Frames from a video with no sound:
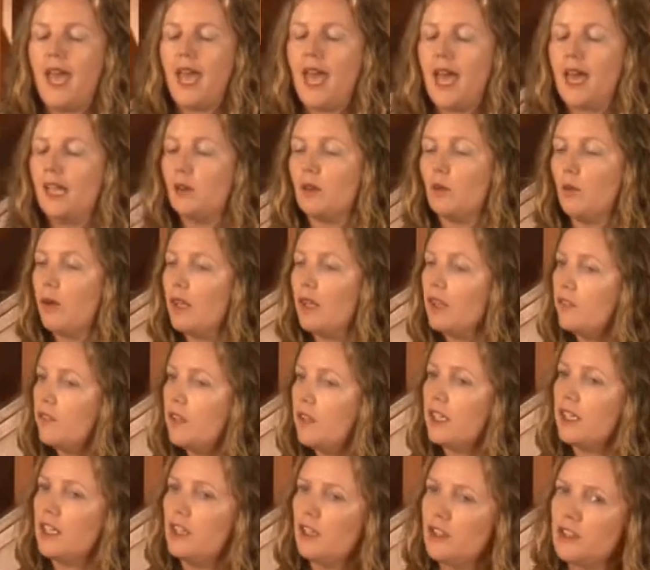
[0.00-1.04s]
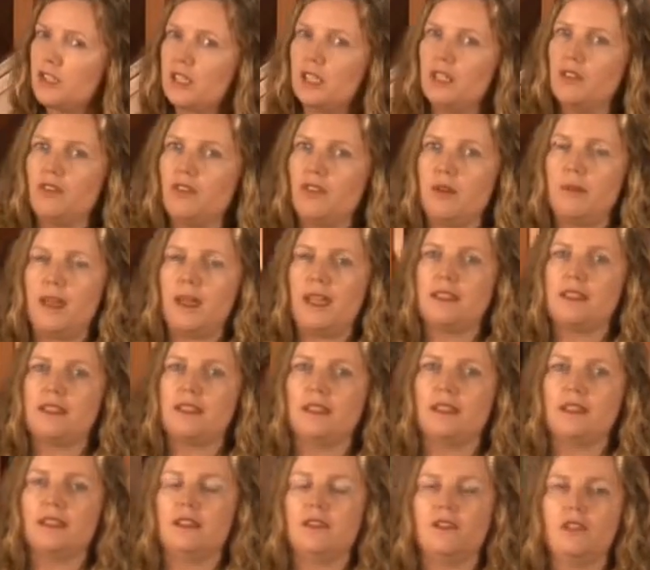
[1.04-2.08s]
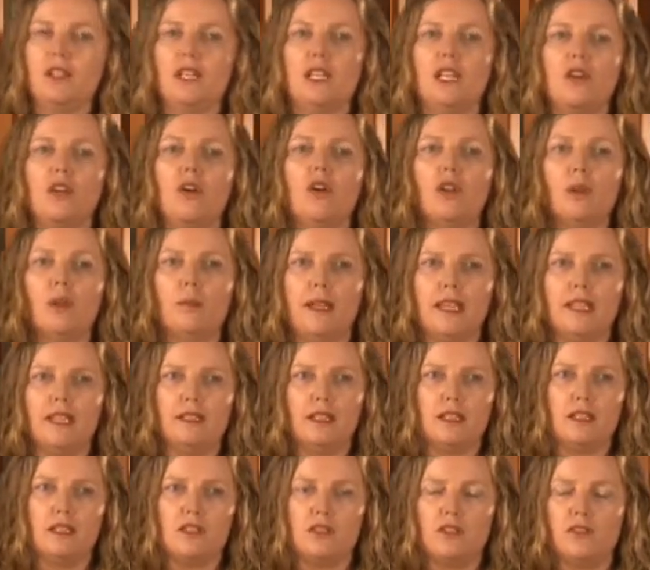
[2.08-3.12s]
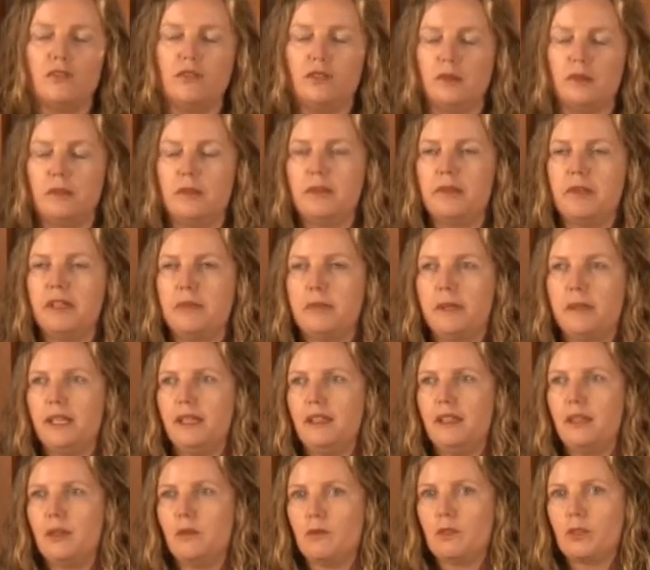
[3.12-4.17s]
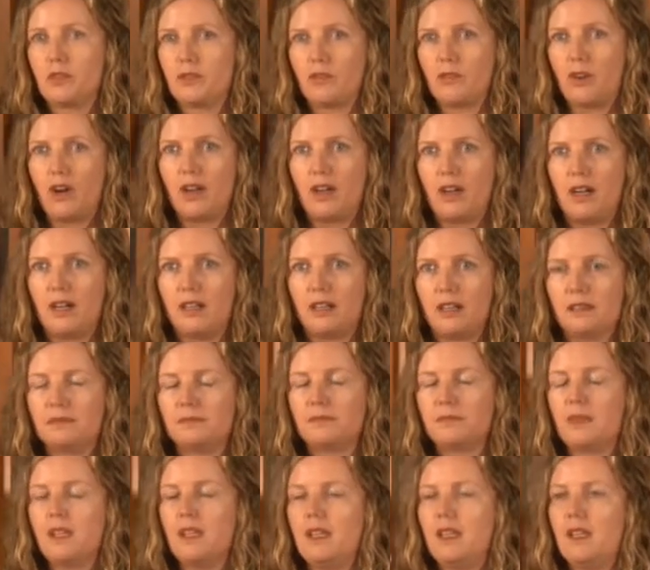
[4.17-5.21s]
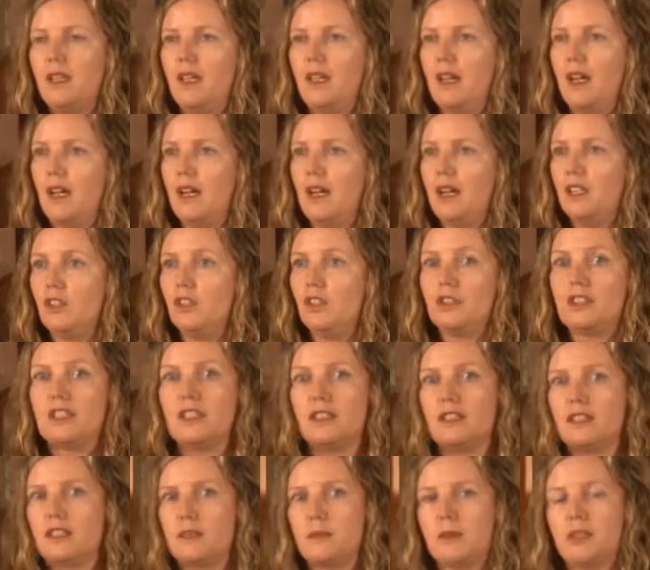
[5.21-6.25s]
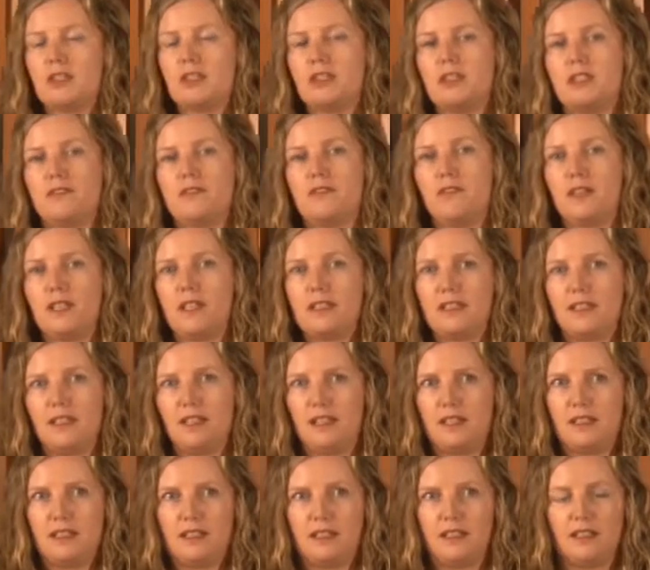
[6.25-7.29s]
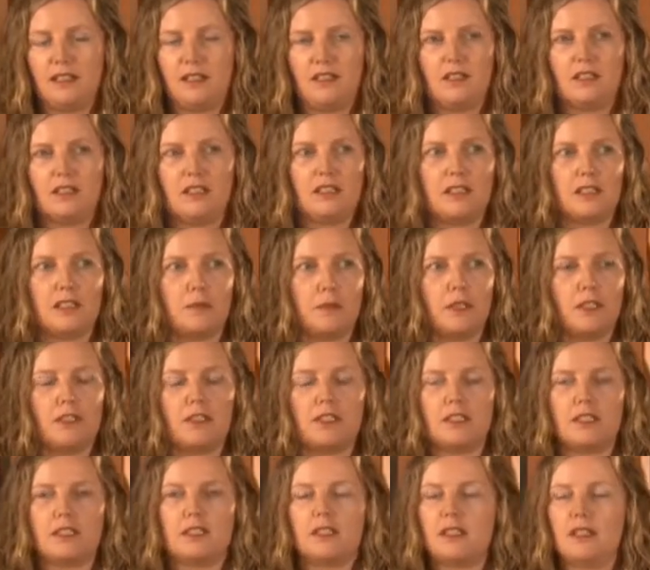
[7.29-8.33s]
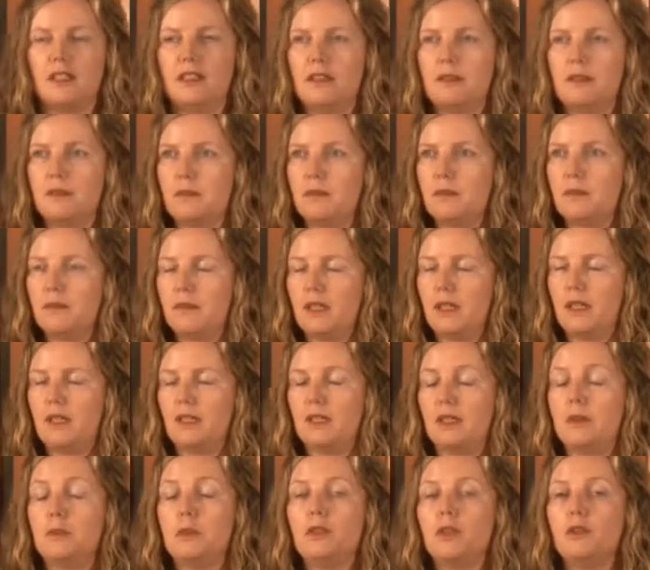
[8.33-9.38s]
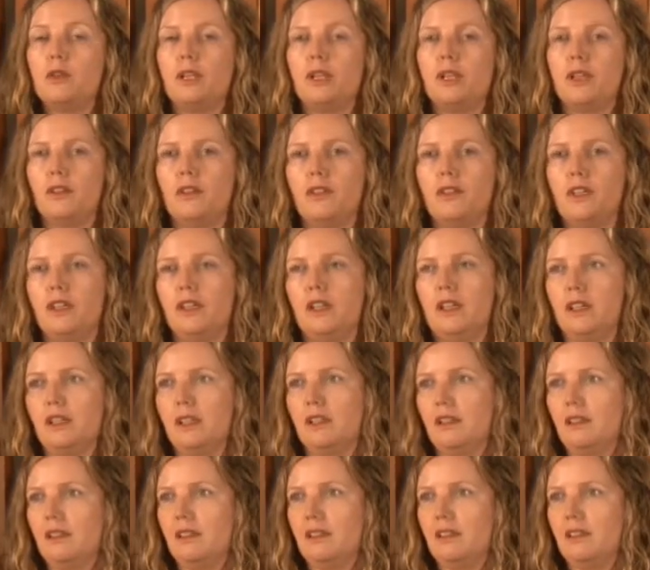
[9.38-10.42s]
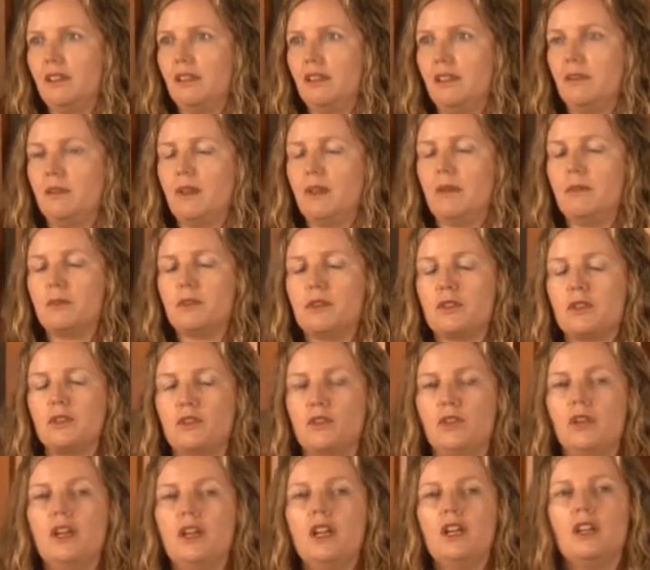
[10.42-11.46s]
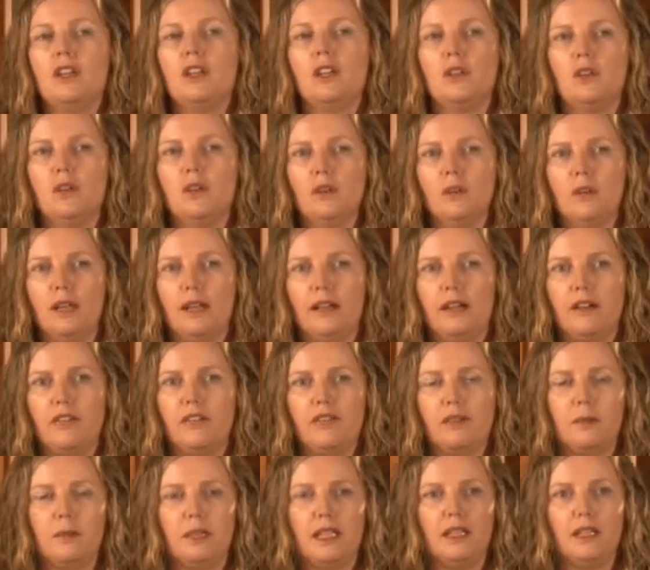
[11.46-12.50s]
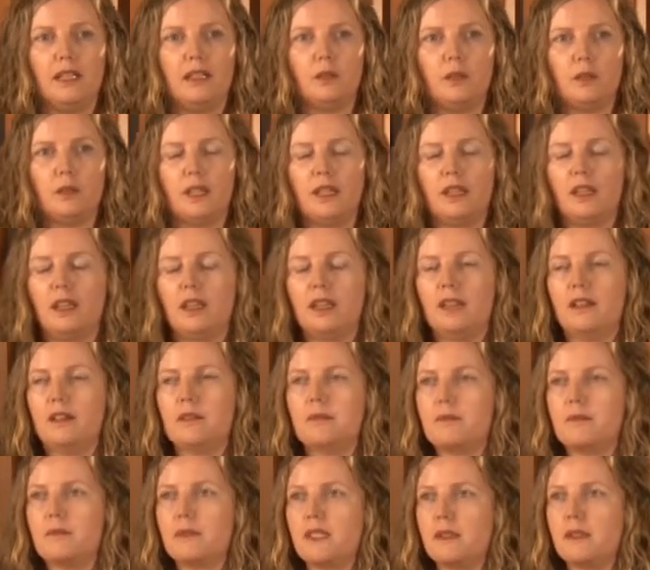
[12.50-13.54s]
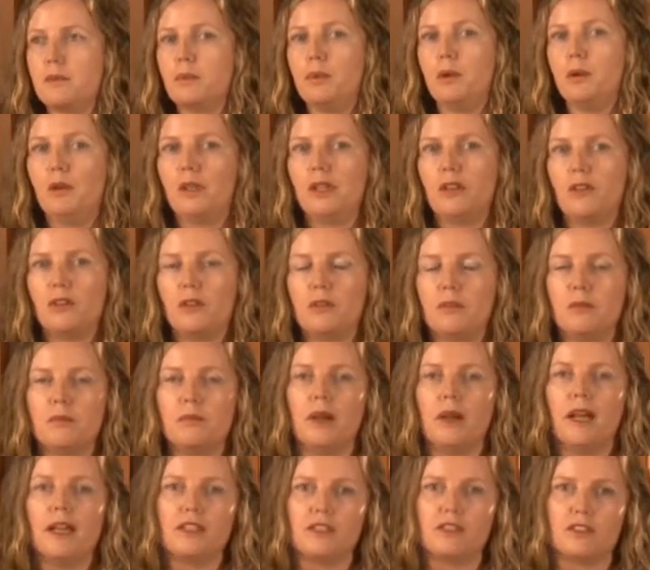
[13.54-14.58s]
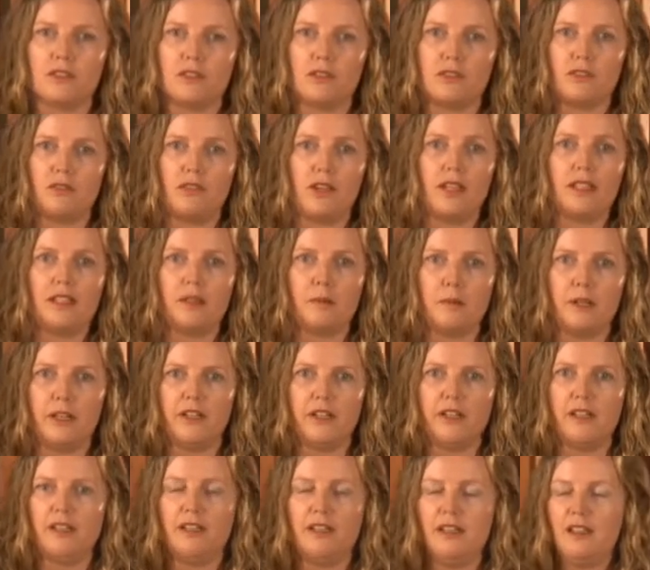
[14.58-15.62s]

And one of the archaeological remains that really caught my attention from the very beginning was rock art. Uh, not just because it's fascinating, not just because it's um, the beauty of the art, and uh, I'm sure you all are familiar with um, the polychrome bisons of Altamira.